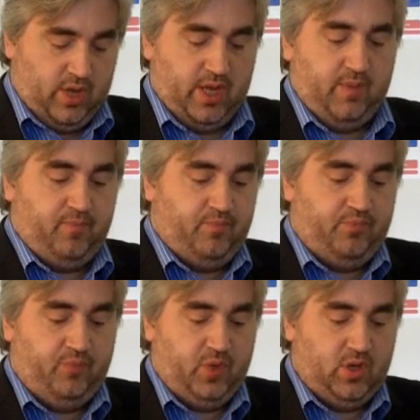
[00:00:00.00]
Okay.
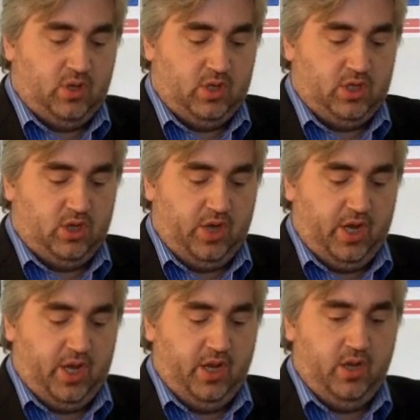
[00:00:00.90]
Let's
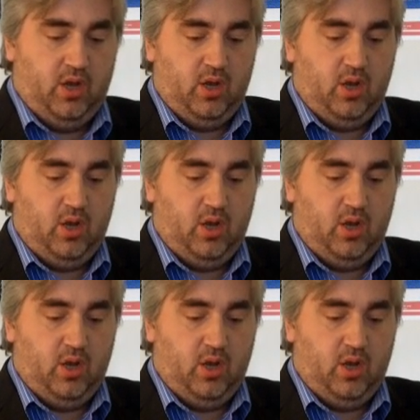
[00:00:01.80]
hook it in.